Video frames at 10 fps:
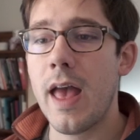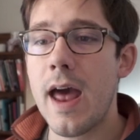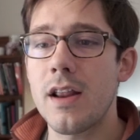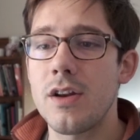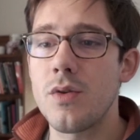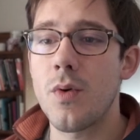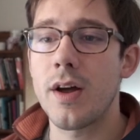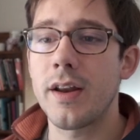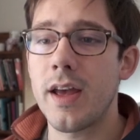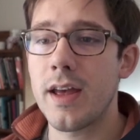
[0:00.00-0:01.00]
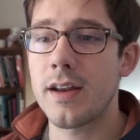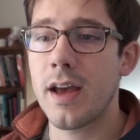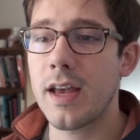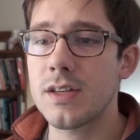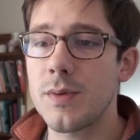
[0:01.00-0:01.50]
add a new one and
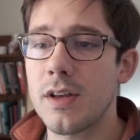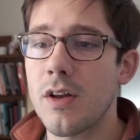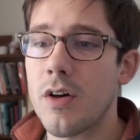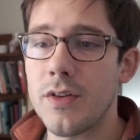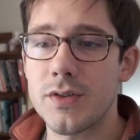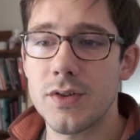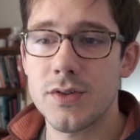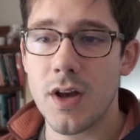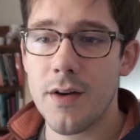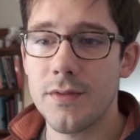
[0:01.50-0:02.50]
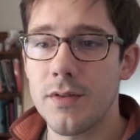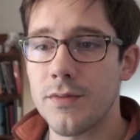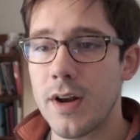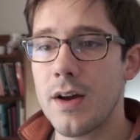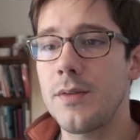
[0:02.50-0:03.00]
I guess we can call this soft
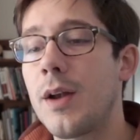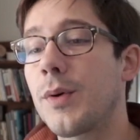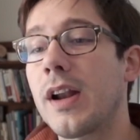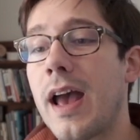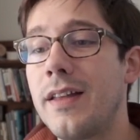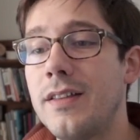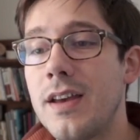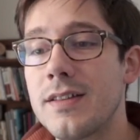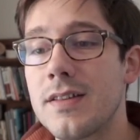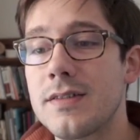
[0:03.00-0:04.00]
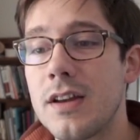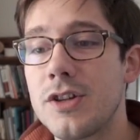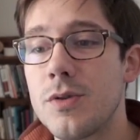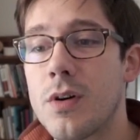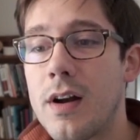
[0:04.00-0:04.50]
for now. And we're gonna add the
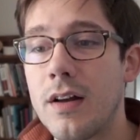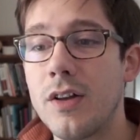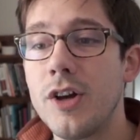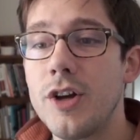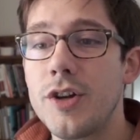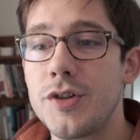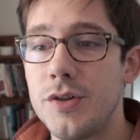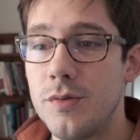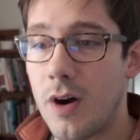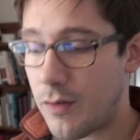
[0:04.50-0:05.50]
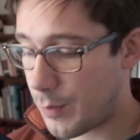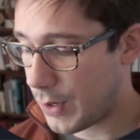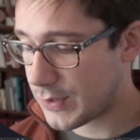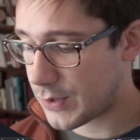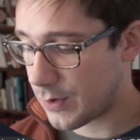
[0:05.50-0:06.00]
SSH URL to our
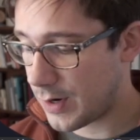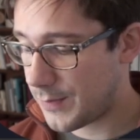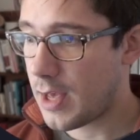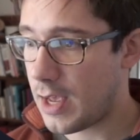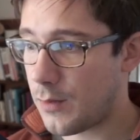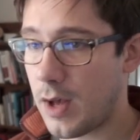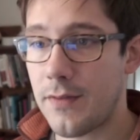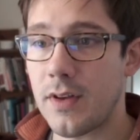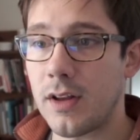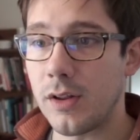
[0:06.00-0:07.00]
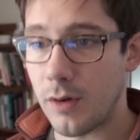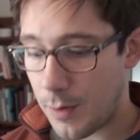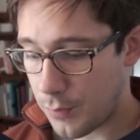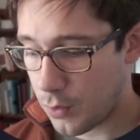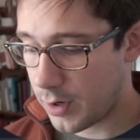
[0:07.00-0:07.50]
repository. And we'll have to include our
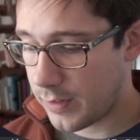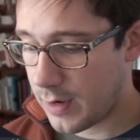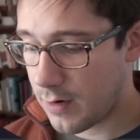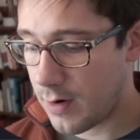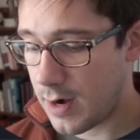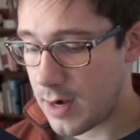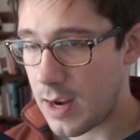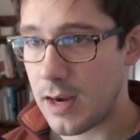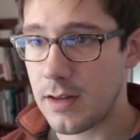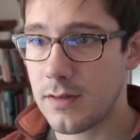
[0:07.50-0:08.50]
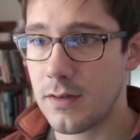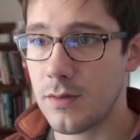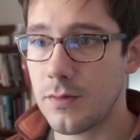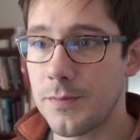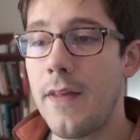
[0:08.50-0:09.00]
port in there,
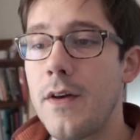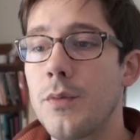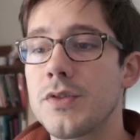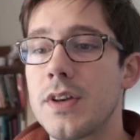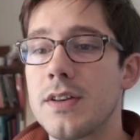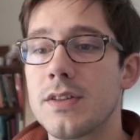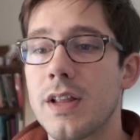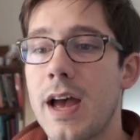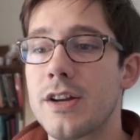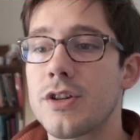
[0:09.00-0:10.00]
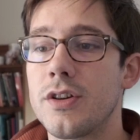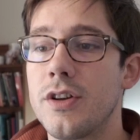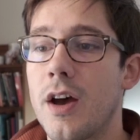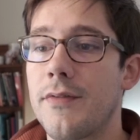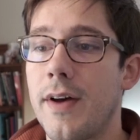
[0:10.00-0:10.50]
8082, and then we'll say slash
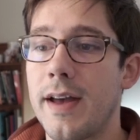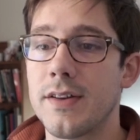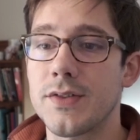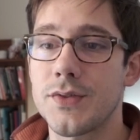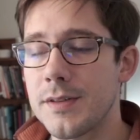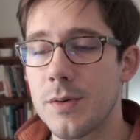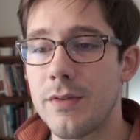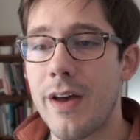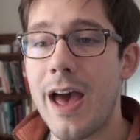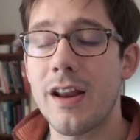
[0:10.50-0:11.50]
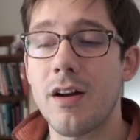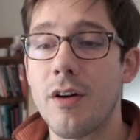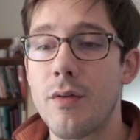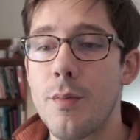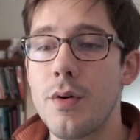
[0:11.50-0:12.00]
dot files. So we've added
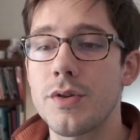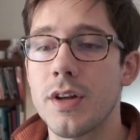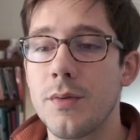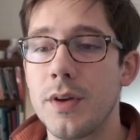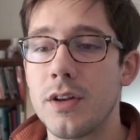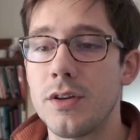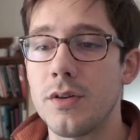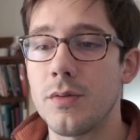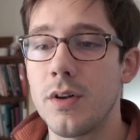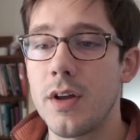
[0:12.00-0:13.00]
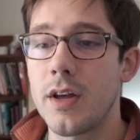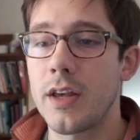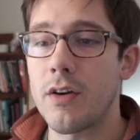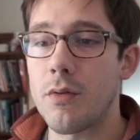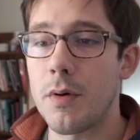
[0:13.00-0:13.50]
our remote and and we can do
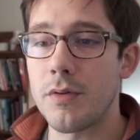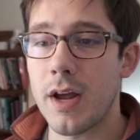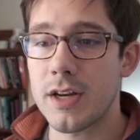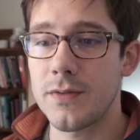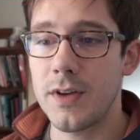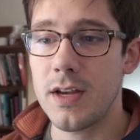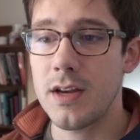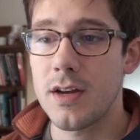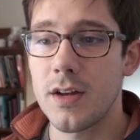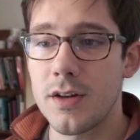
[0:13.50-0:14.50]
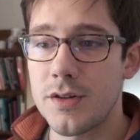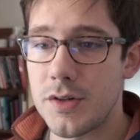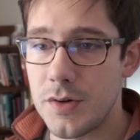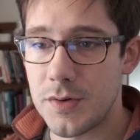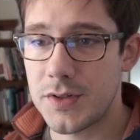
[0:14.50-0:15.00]
git remote dash V
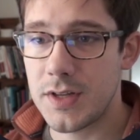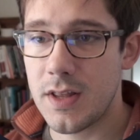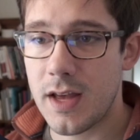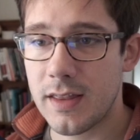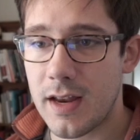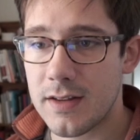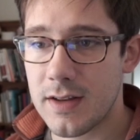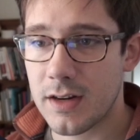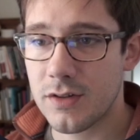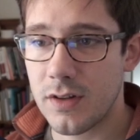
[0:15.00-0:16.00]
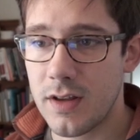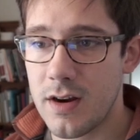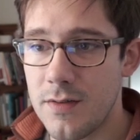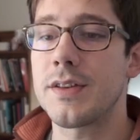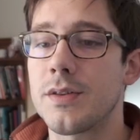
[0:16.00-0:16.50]
to see that that is actually
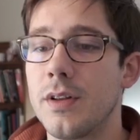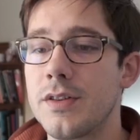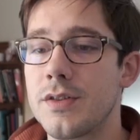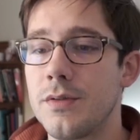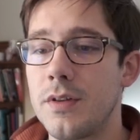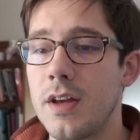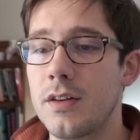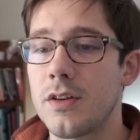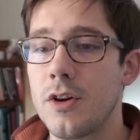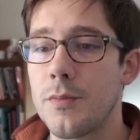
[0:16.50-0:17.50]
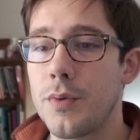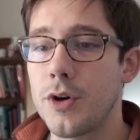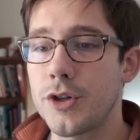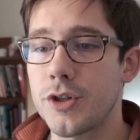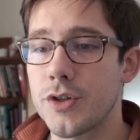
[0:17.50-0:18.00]
there. So let's do git
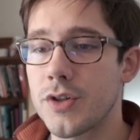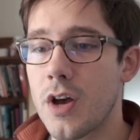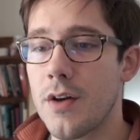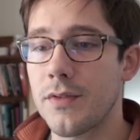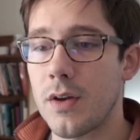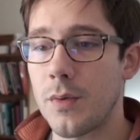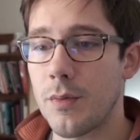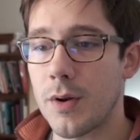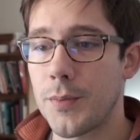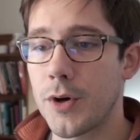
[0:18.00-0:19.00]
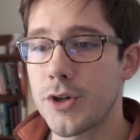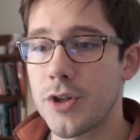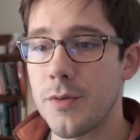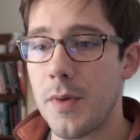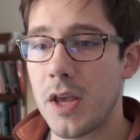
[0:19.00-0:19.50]
push to soft and we wanna push
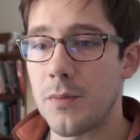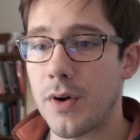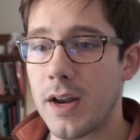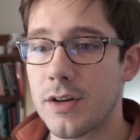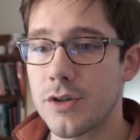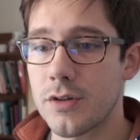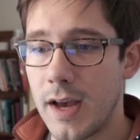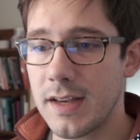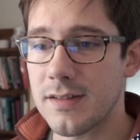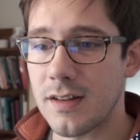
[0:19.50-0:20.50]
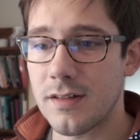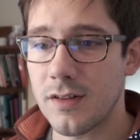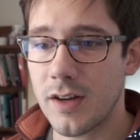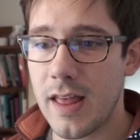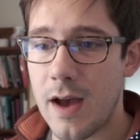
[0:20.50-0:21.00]
the main branch. Excellent,
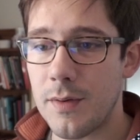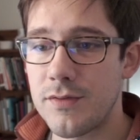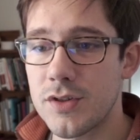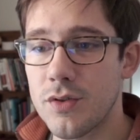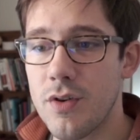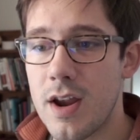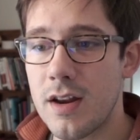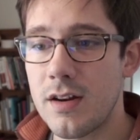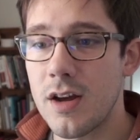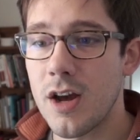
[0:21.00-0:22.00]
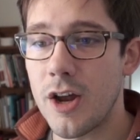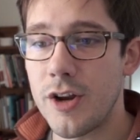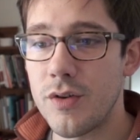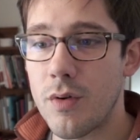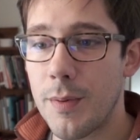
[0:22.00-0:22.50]
look at that. We've just created a
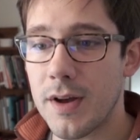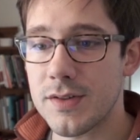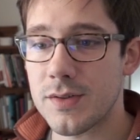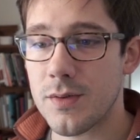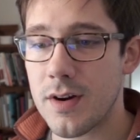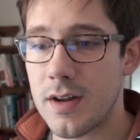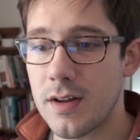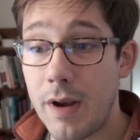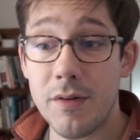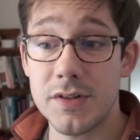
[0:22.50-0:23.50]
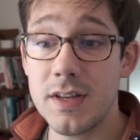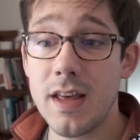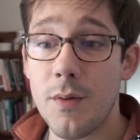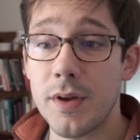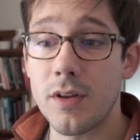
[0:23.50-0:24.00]
new repository. Now to see
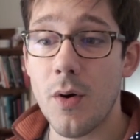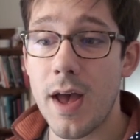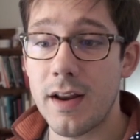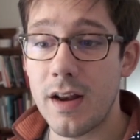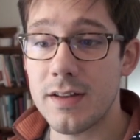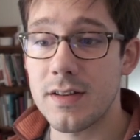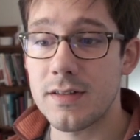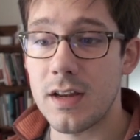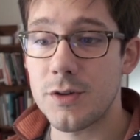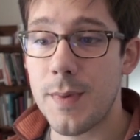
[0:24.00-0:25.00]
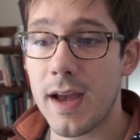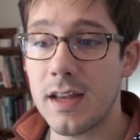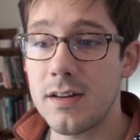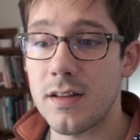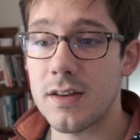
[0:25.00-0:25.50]
that, we could go ahead and SSH back
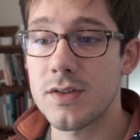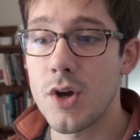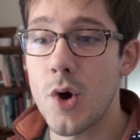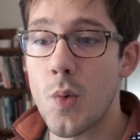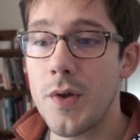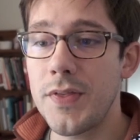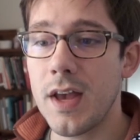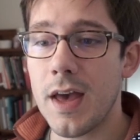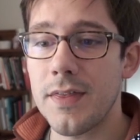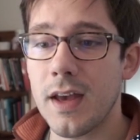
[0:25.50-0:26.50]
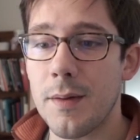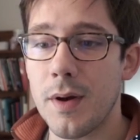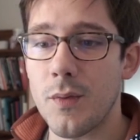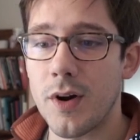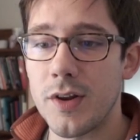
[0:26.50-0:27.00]
into this. One thing I think I
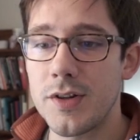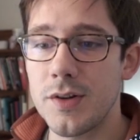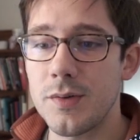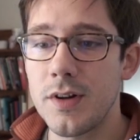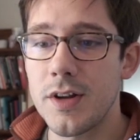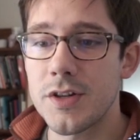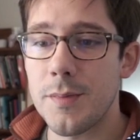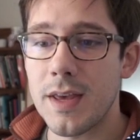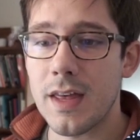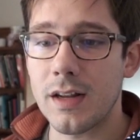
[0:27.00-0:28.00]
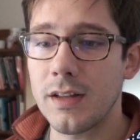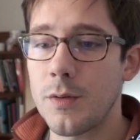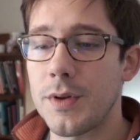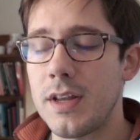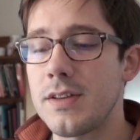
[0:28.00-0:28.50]
might wanna do to make that a little
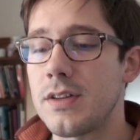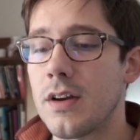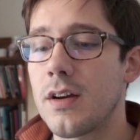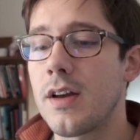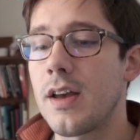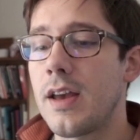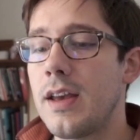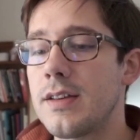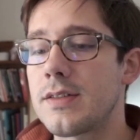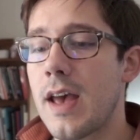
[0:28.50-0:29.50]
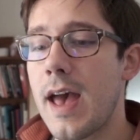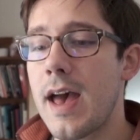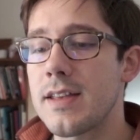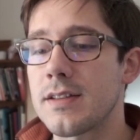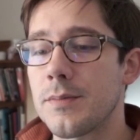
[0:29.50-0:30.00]
bit easier is
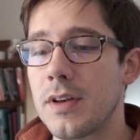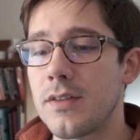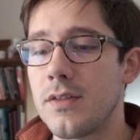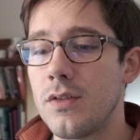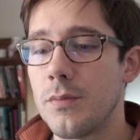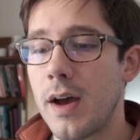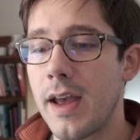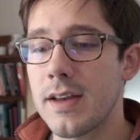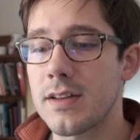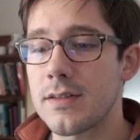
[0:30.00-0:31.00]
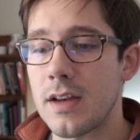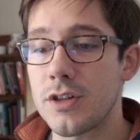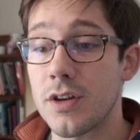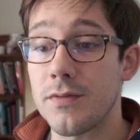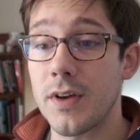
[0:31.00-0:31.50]
add something to my SSH
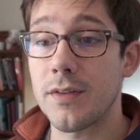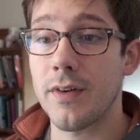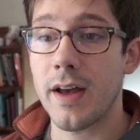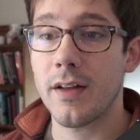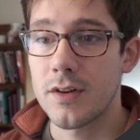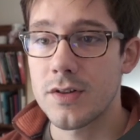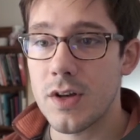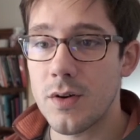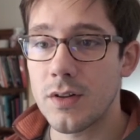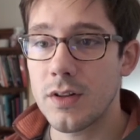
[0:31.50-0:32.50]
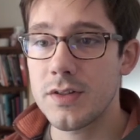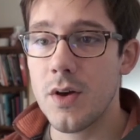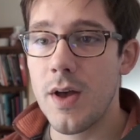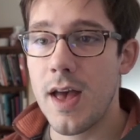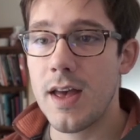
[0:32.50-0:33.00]
config file. So let's go
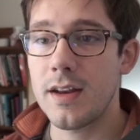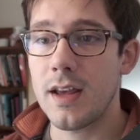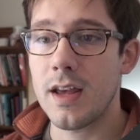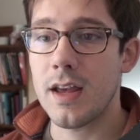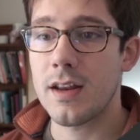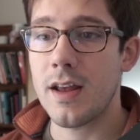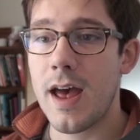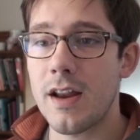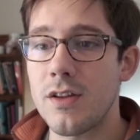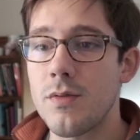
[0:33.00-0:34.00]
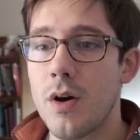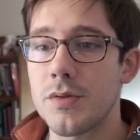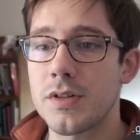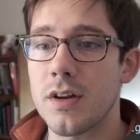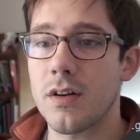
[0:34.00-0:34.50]
ahead and add a new
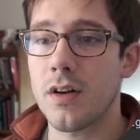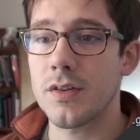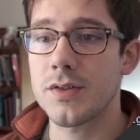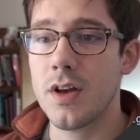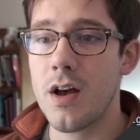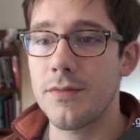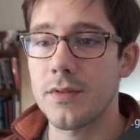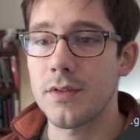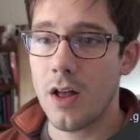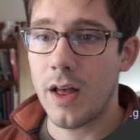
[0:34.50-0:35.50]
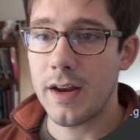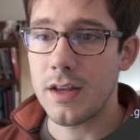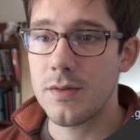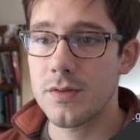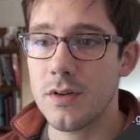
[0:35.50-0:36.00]
host here called soft. I'll add a
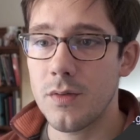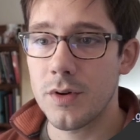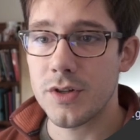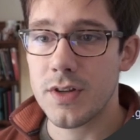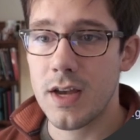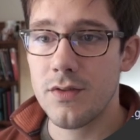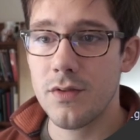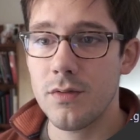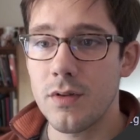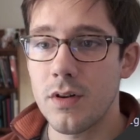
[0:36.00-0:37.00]
user, which is Andrew.